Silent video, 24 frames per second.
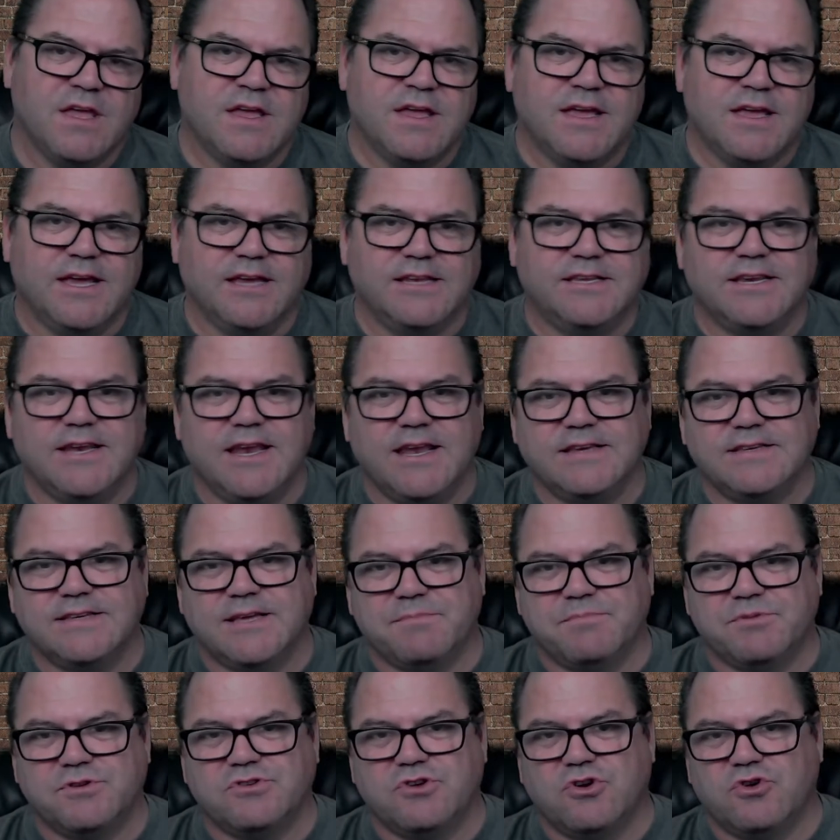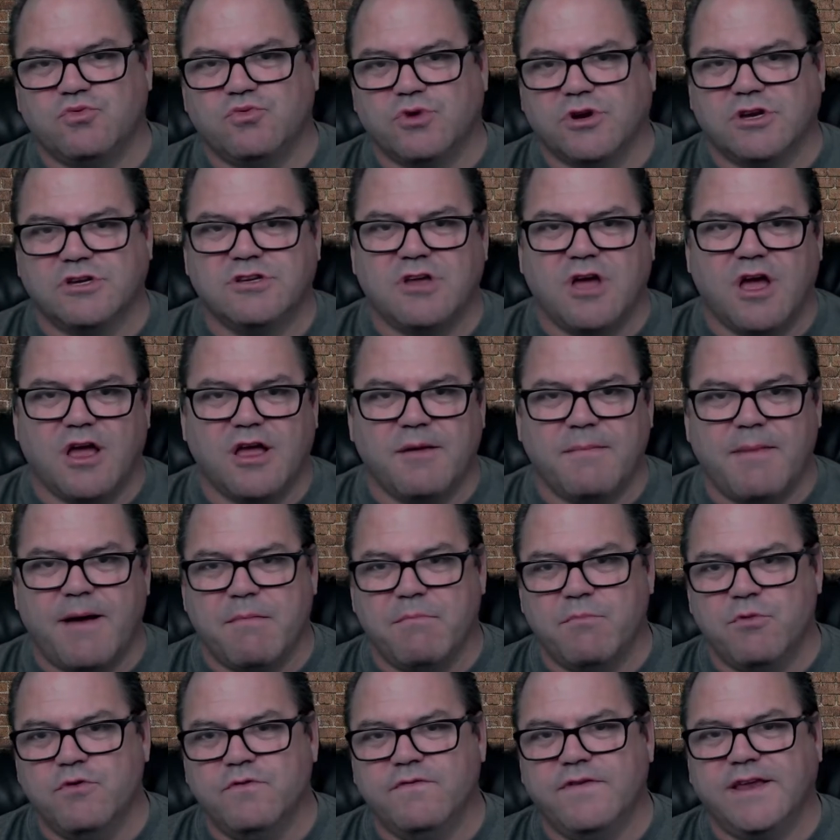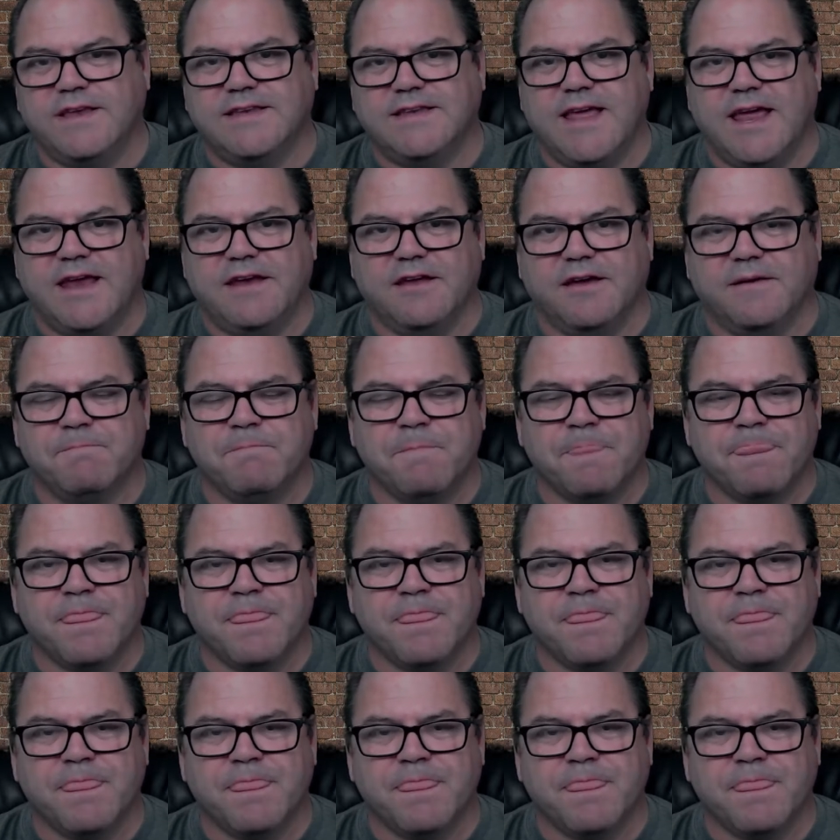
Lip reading: In today's episode we're going to talk about moving data.